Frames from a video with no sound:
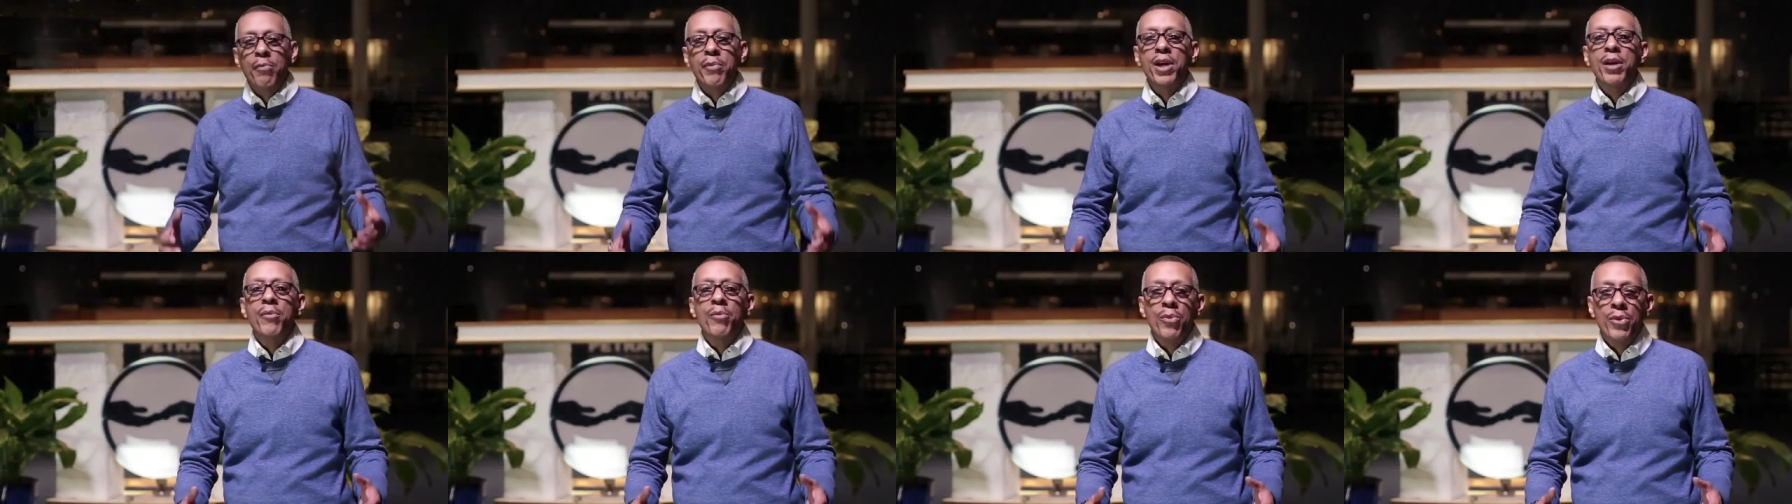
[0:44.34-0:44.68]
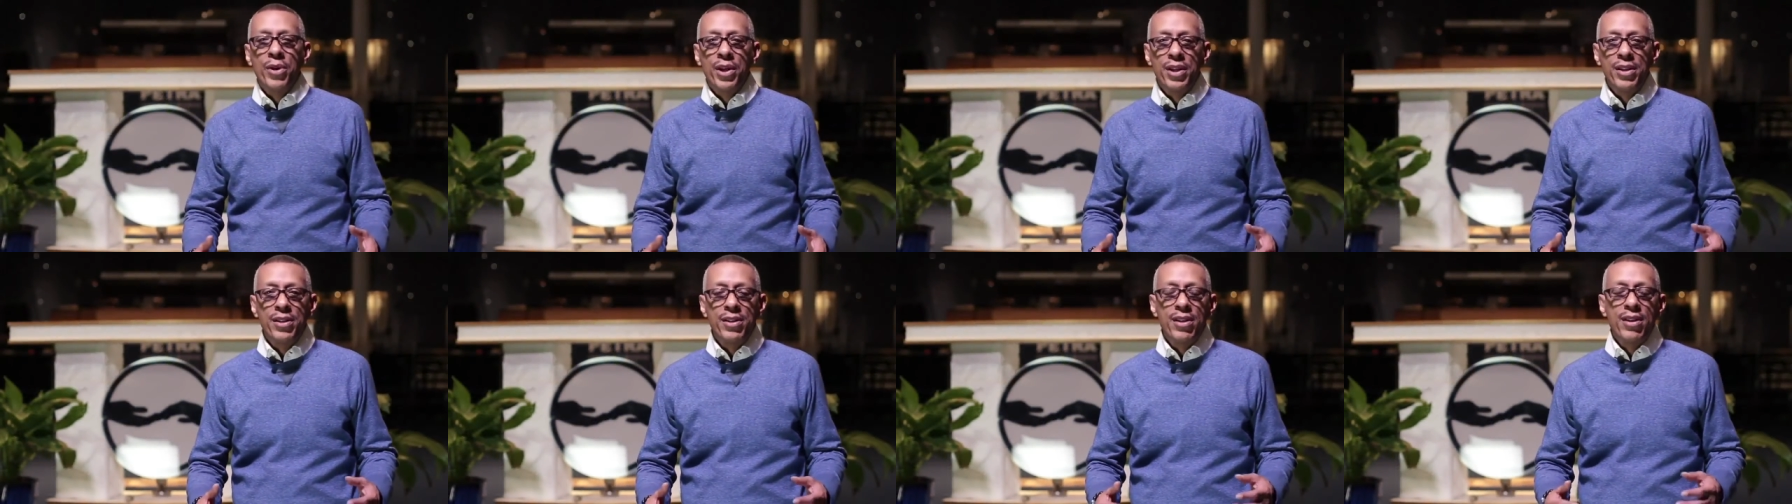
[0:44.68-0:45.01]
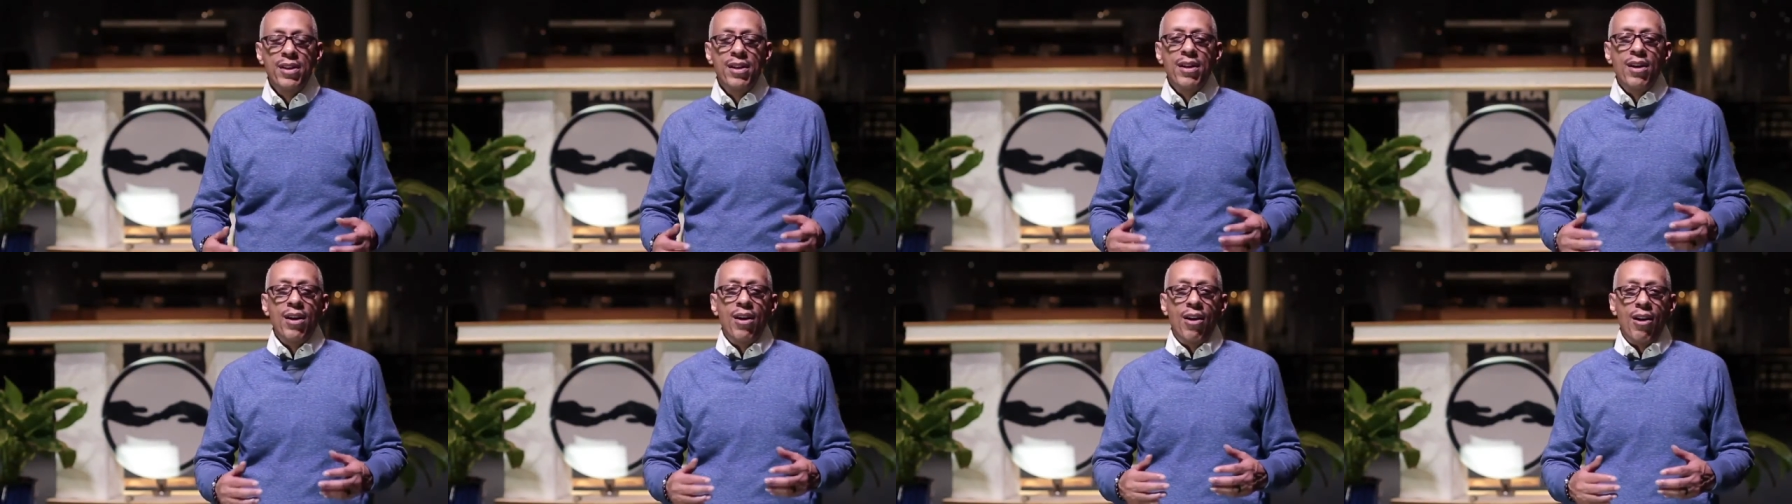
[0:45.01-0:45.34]
memories
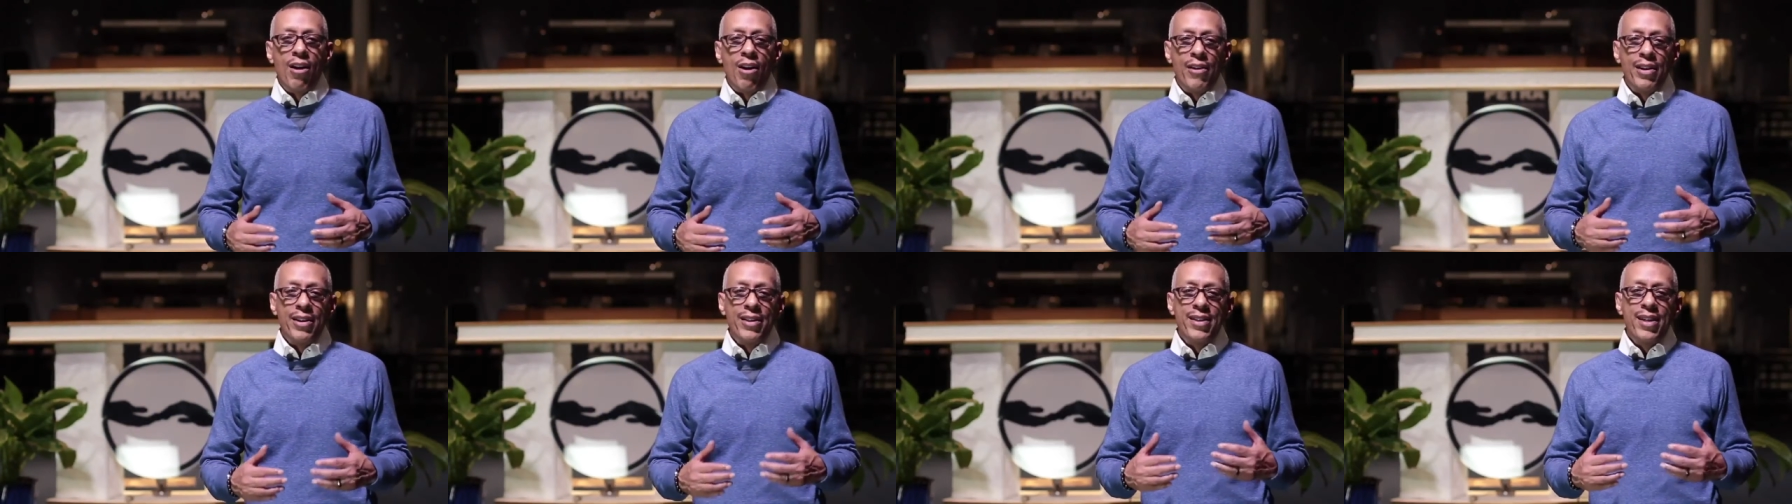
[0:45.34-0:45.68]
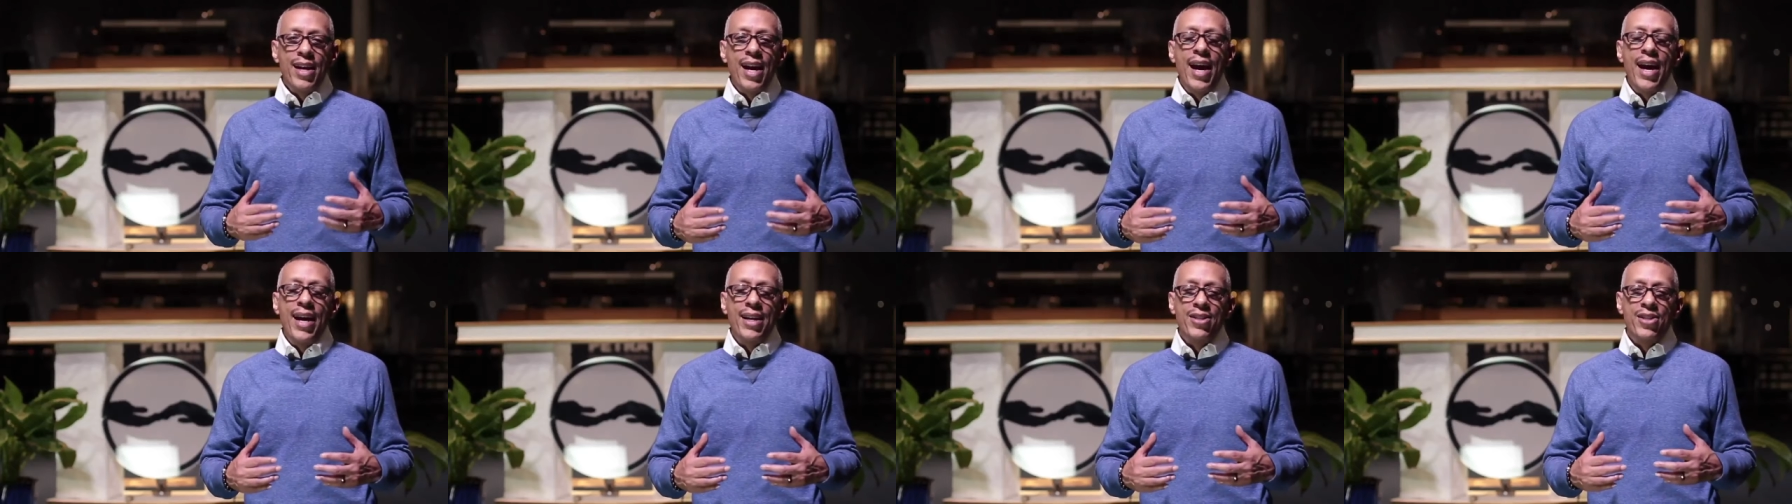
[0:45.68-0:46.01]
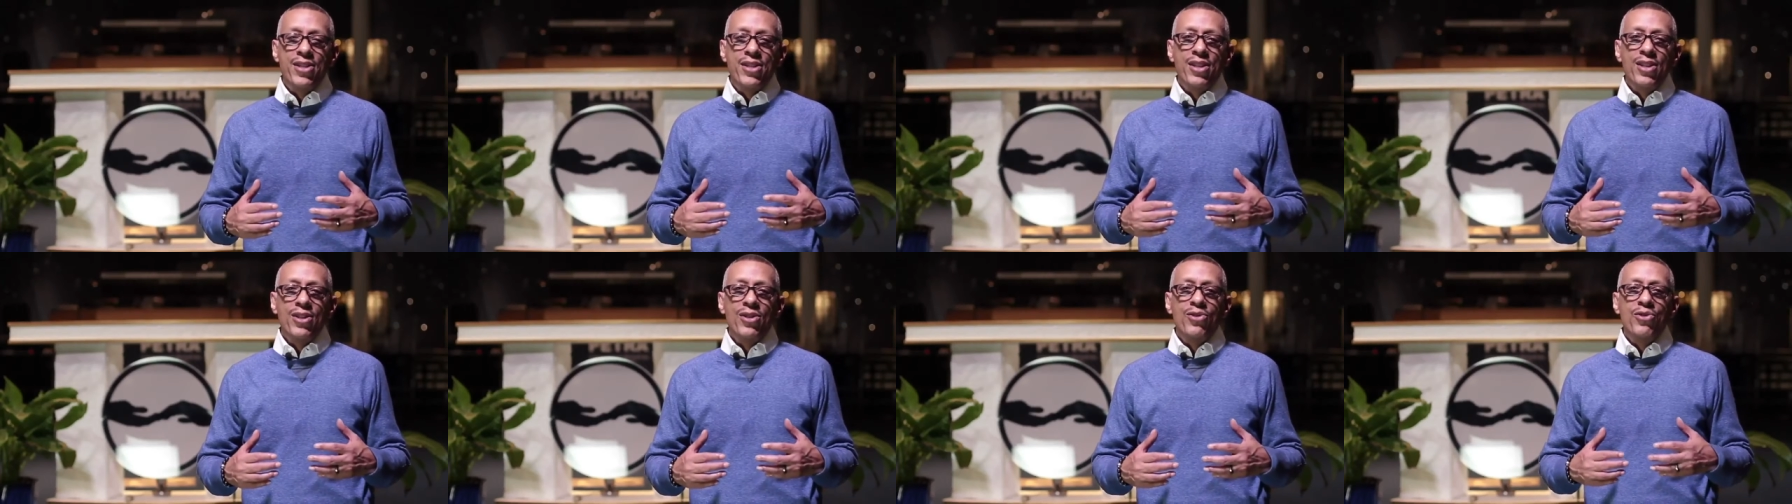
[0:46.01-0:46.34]
are
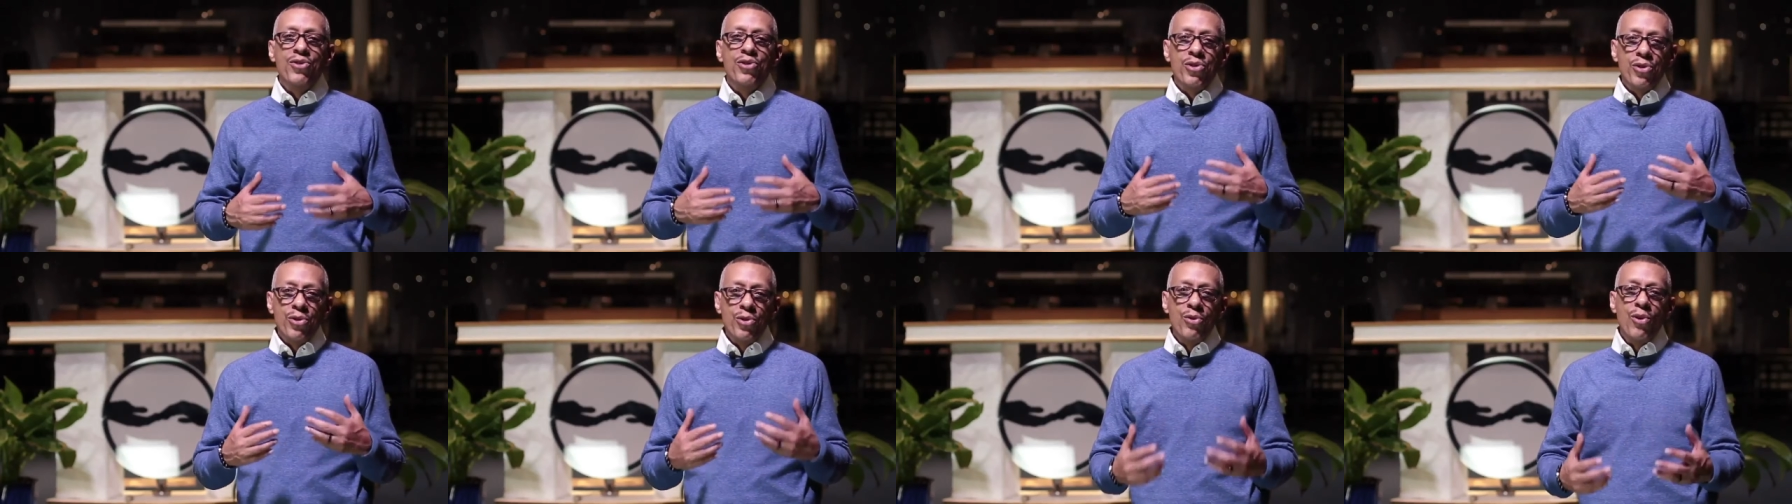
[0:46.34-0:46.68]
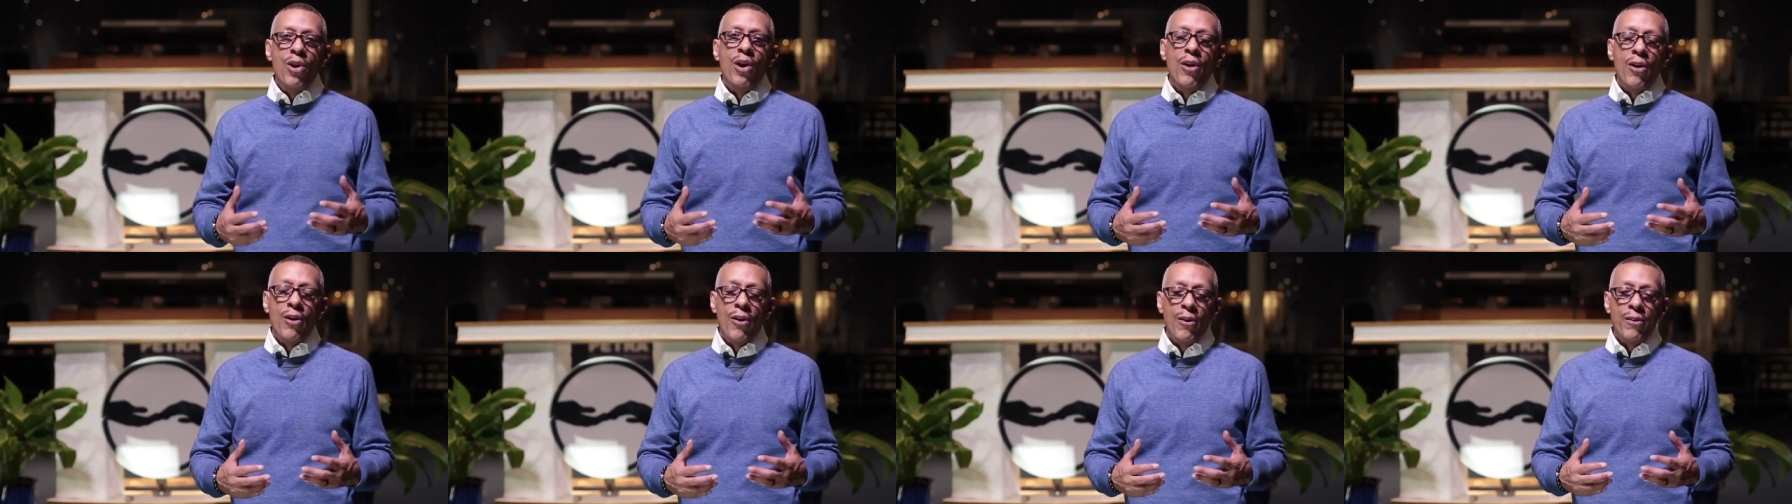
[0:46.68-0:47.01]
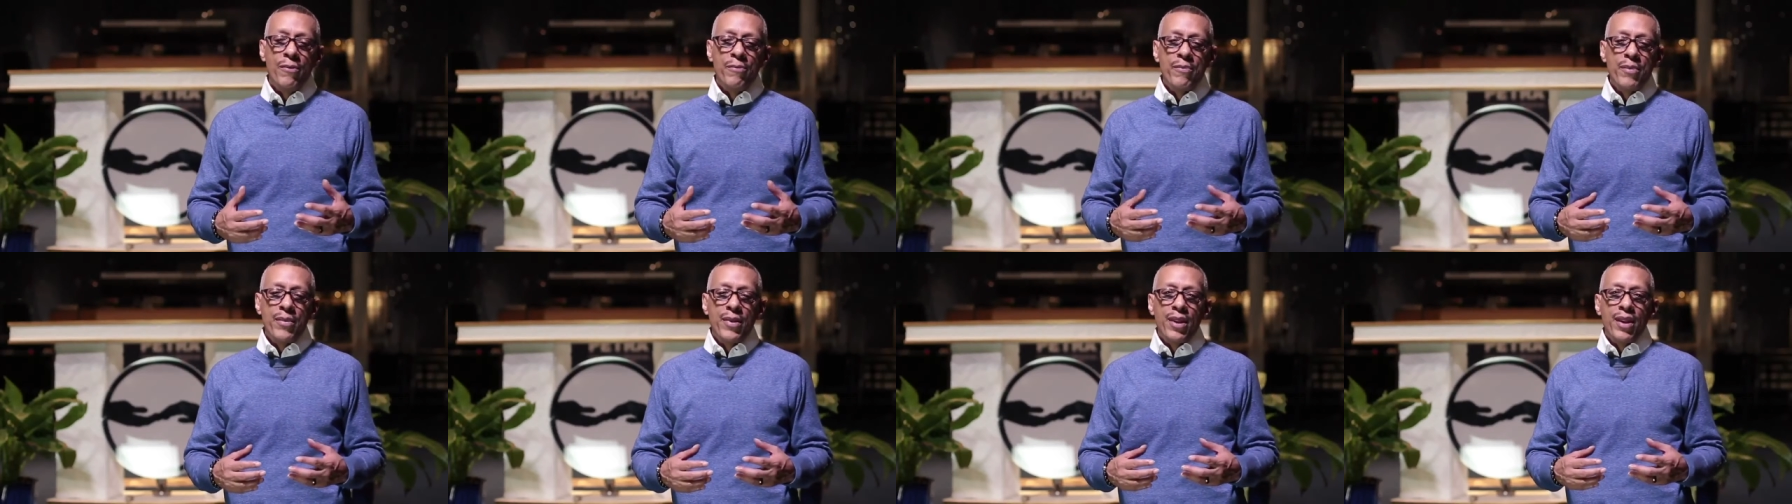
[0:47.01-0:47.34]
attached to her.